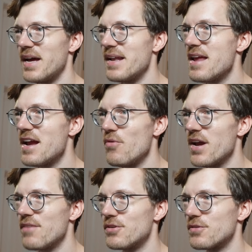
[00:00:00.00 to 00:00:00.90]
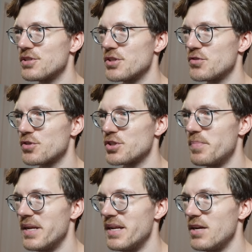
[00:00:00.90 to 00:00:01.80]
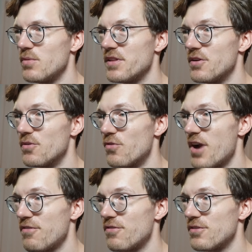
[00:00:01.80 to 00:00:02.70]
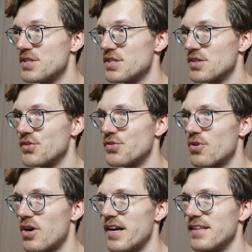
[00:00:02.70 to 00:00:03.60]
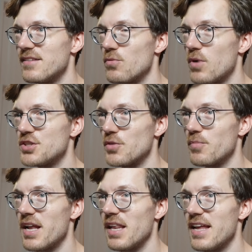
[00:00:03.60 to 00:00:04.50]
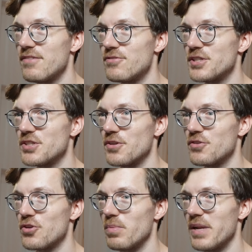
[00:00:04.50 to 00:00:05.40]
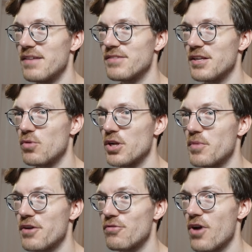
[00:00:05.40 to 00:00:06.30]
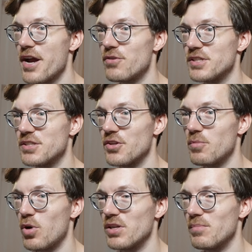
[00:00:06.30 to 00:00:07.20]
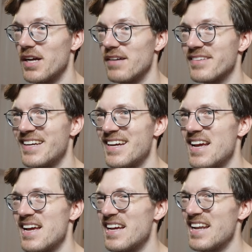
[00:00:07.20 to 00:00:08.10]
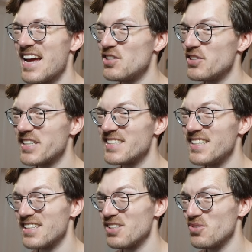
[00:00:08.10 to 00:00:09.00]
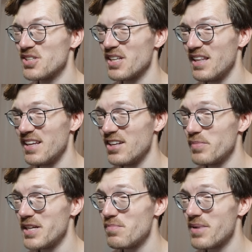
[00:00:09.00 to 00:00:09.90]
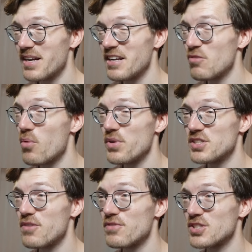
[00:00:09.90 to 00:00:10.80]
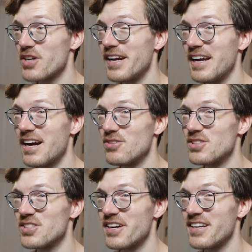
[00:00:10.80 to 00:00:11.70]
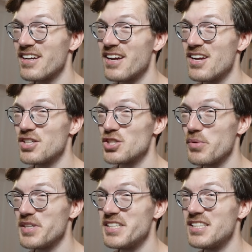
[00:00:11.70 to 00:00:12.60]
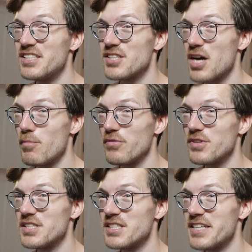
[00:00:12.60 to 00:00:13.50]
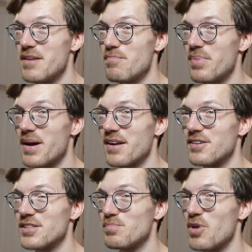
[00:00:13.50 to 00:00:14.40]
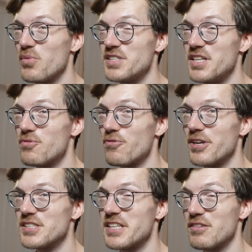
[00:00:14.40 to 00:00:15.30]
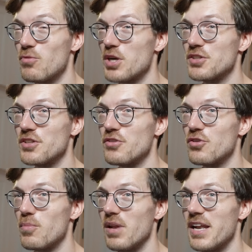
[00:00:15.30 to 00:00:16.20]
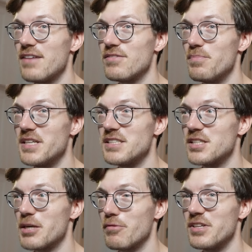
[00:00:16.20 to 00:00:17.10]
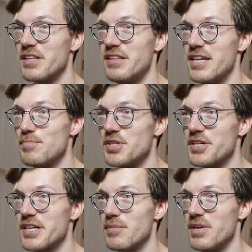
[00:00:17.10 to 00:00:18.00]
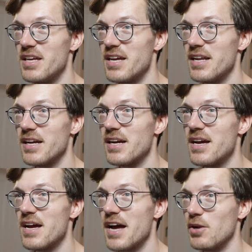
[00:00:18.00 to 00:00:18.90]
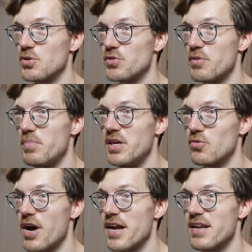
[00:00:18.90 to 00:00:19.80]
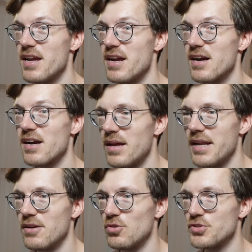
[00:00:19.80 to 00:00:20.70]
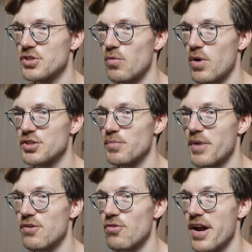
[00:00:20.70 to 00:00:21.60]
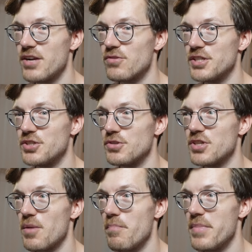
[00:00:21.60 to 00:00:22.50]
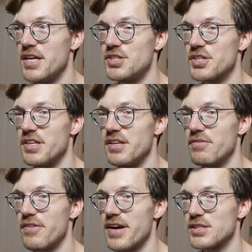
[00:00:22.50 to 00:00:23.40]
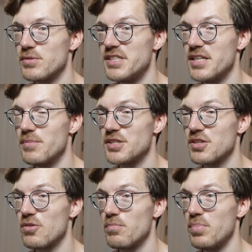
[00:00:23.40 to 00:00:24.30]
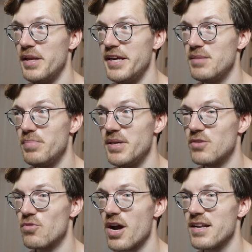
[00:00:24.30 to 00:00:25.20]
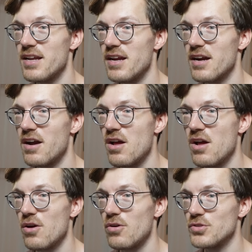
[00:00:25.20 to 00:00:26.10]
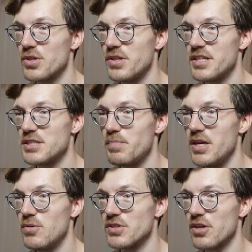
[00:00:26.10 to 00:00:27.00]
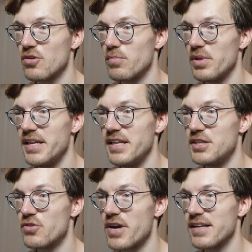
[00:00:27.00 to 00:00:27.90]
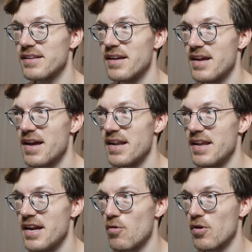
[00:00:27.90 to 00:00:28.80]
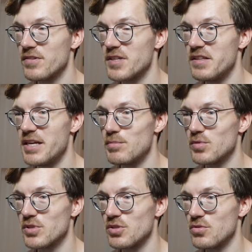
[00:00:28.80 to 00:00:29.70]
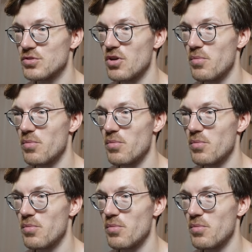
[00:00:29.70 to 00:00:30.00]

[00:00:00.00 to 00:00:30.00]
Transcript: And here we have the results for spinning with the reference on the right, the watch on my left wrist on the top left, and the one on my right wrist on the bottom left. And as you can see, this looks a little bit better than what we saw for cycling outside. So we see some of the same patterns, but we see, for instance, that the watch on the top left misses some of the dips here in the beginning and also a peak right here. And also the watch on my right wrist shows some major defects. We see it missed a complete peak right here. Also, this peak was not completely tracked. And here one of the dips was also